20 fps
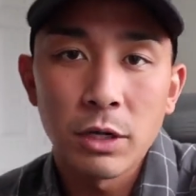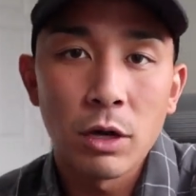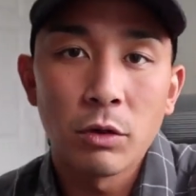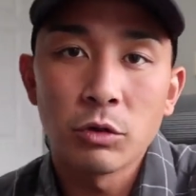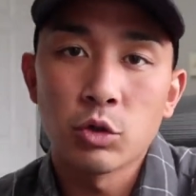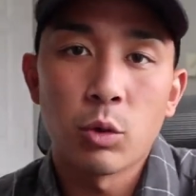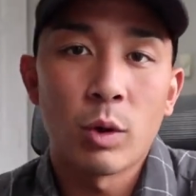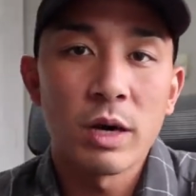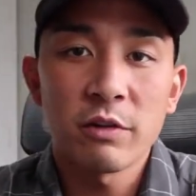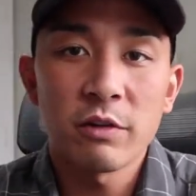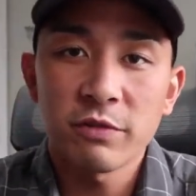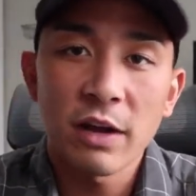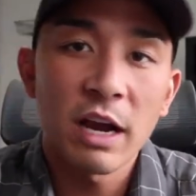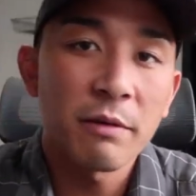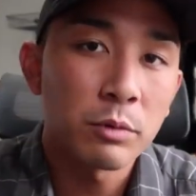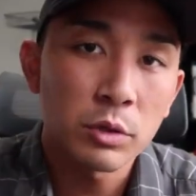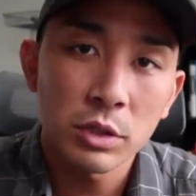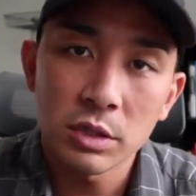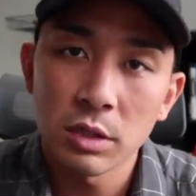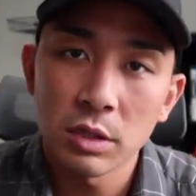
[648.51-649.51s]
you know,
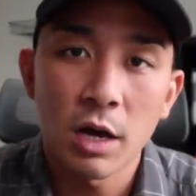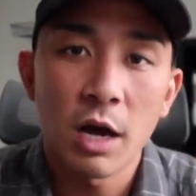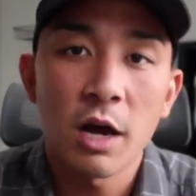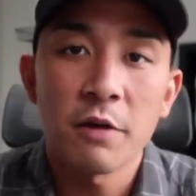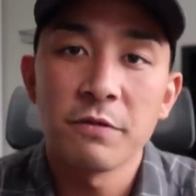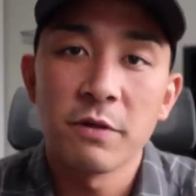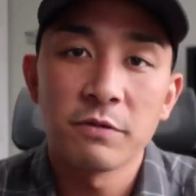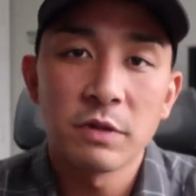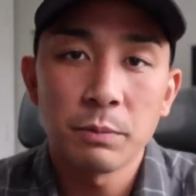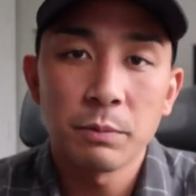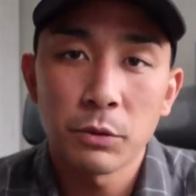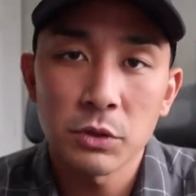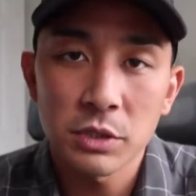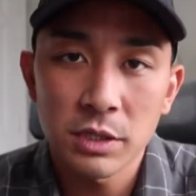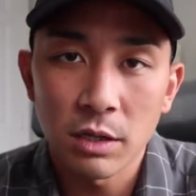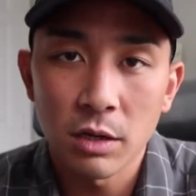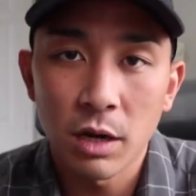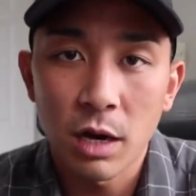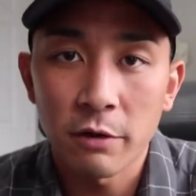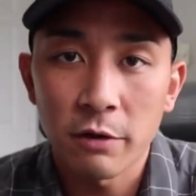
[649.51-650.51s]
25% off,
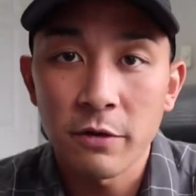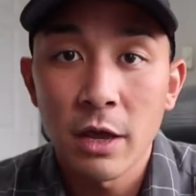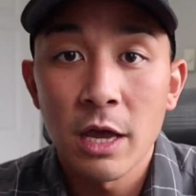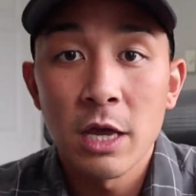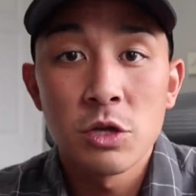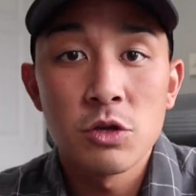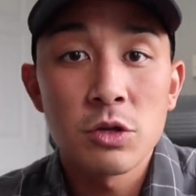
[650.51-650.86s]
50% off.